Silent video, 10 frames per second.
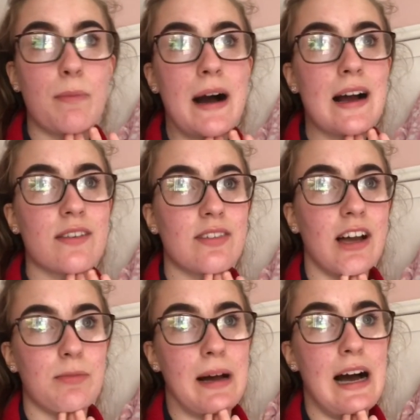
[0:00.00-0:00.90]
to park
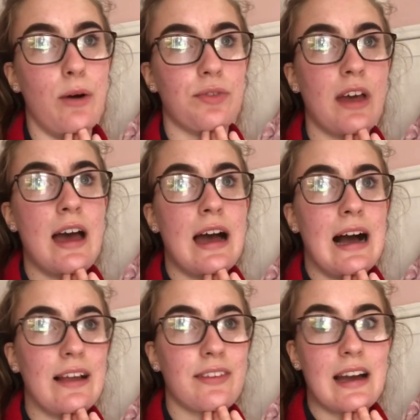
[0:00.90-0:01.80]
outside my house
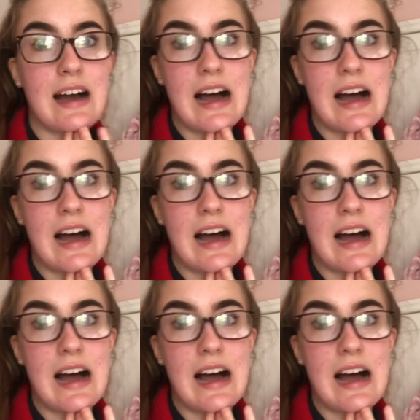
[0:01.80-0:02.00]
and